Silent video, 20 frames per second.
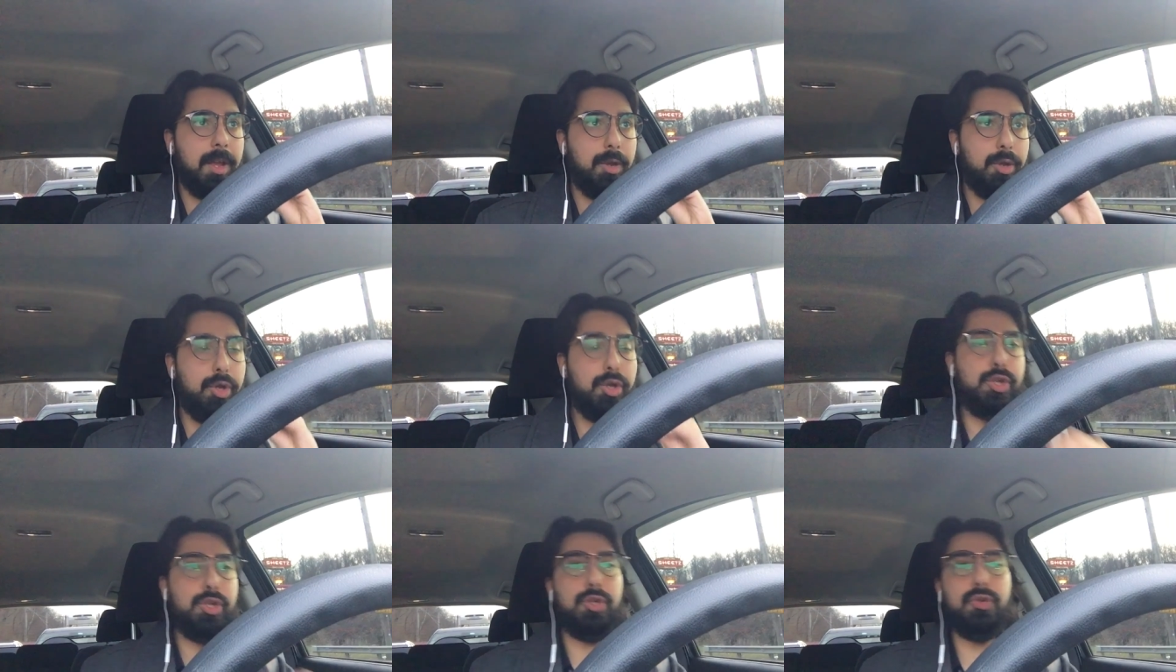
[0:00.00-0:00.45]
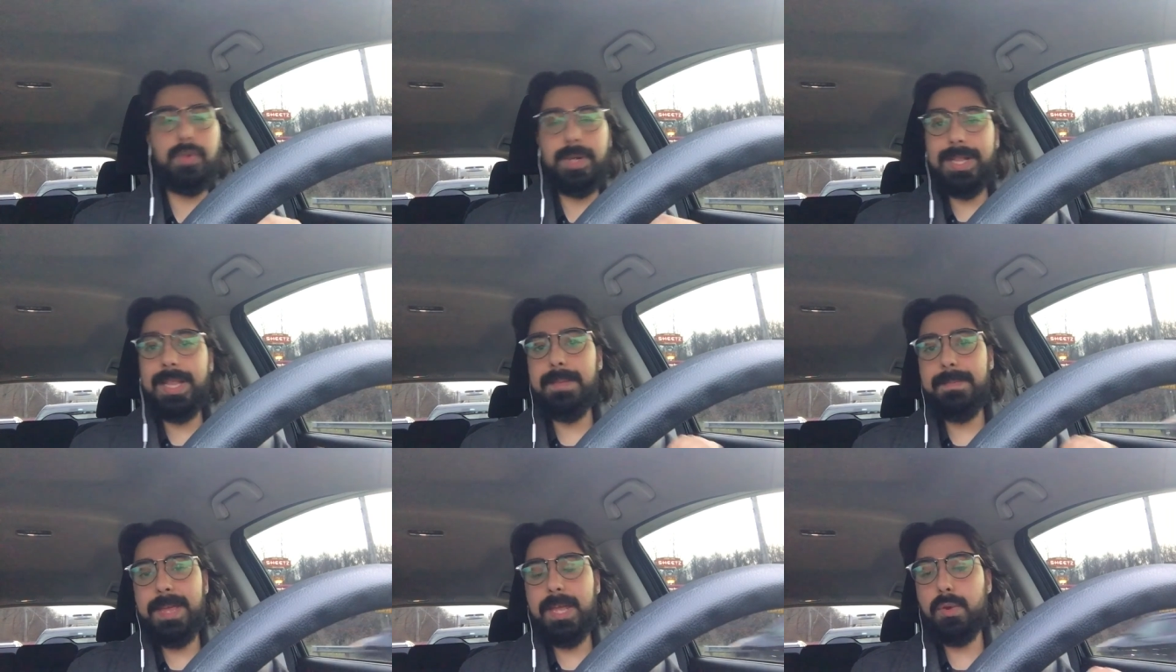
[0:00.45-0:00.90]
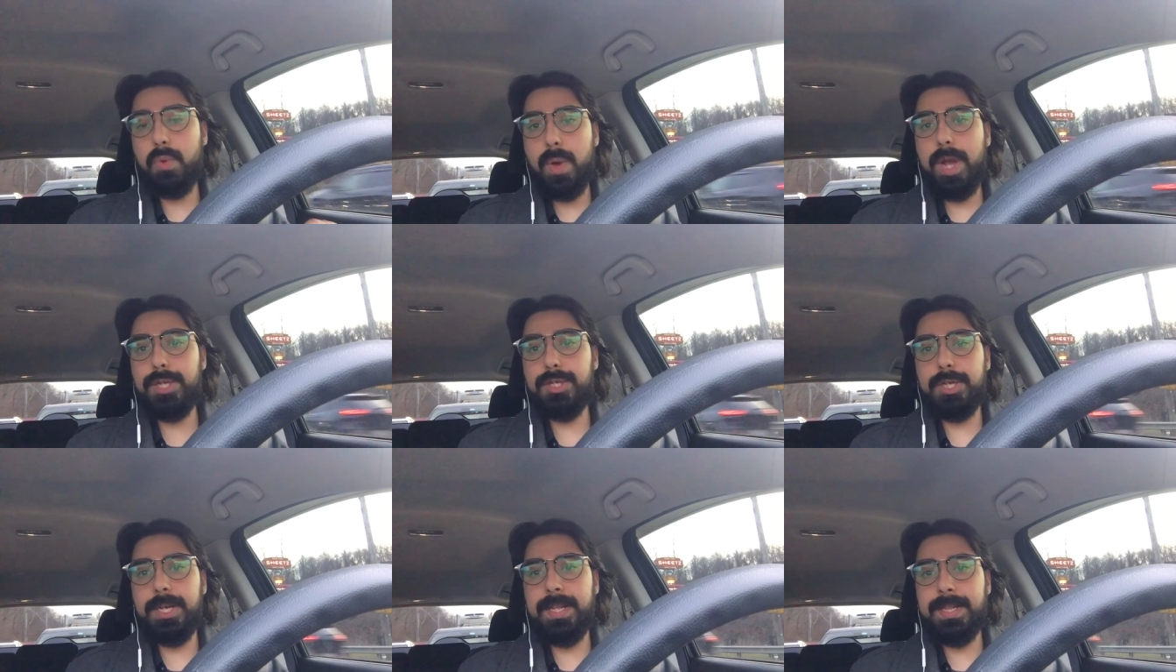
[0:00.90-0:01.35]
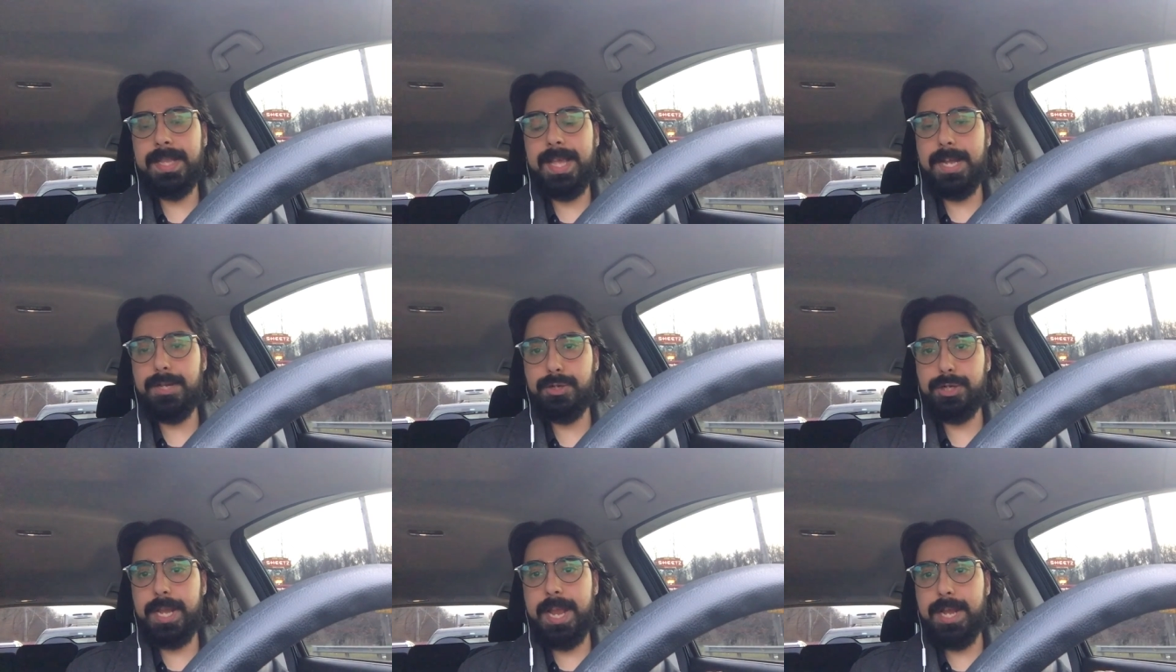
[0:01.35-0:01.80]
you should really be questioning the
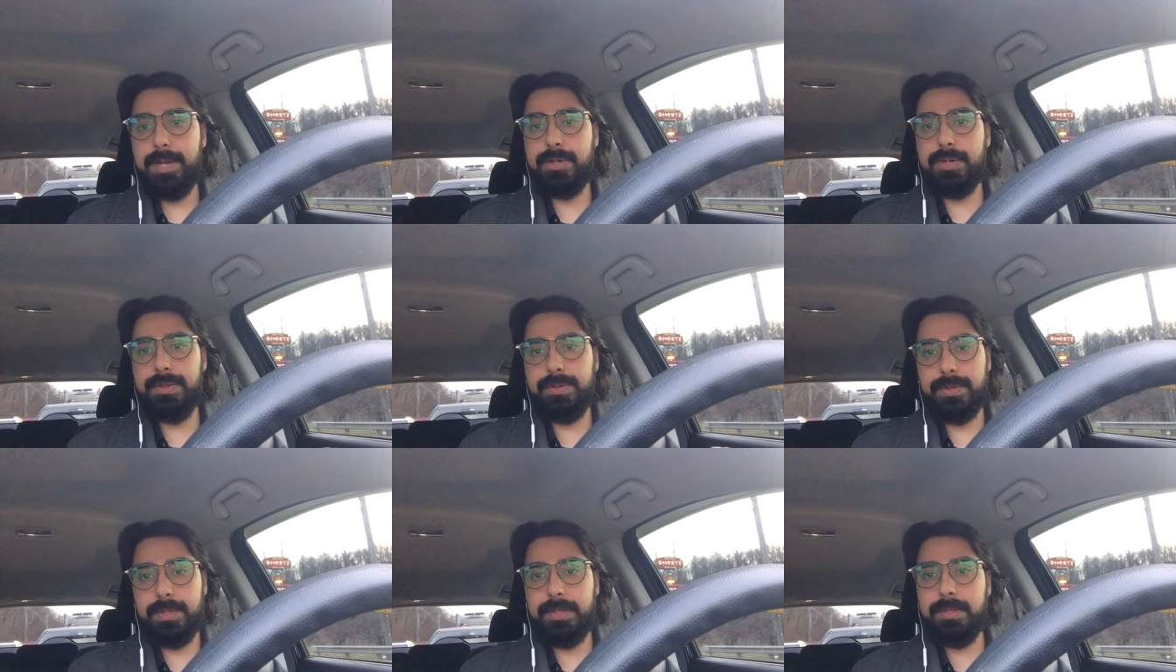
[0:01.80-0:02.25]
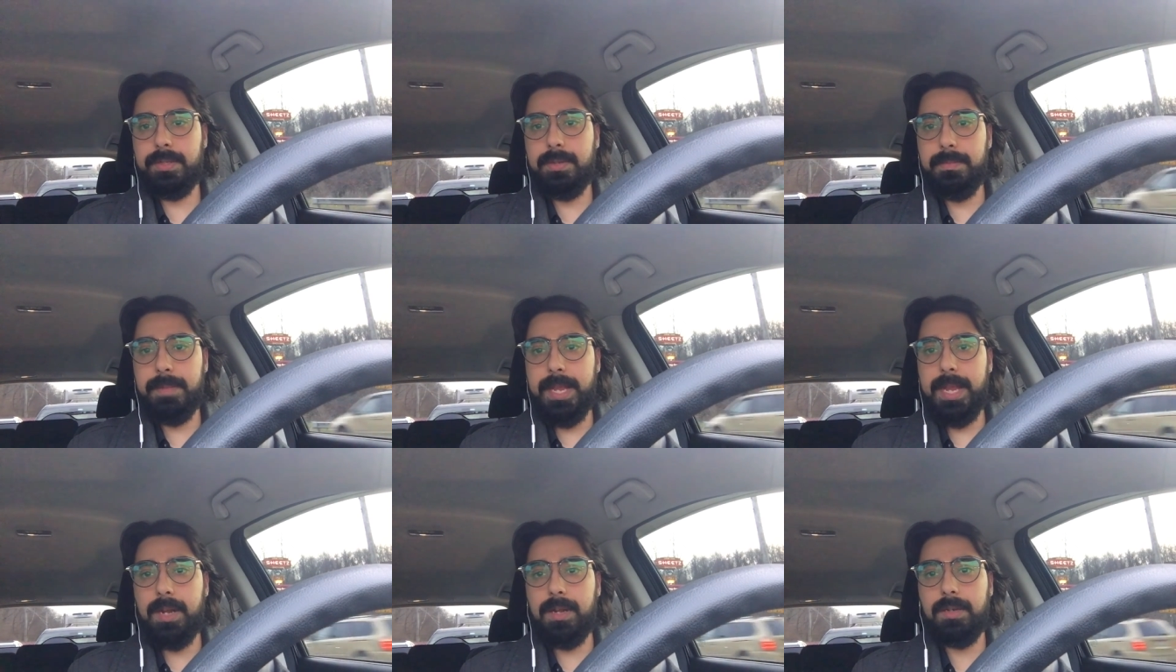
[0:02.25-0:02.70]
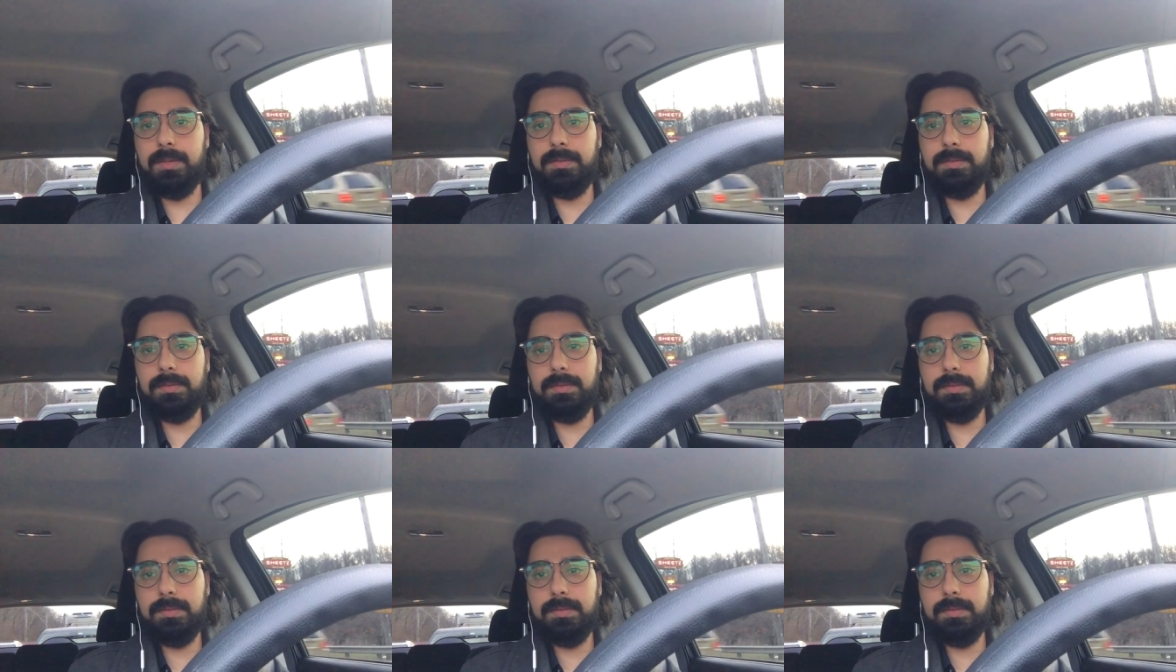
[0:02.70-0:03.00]
education system here.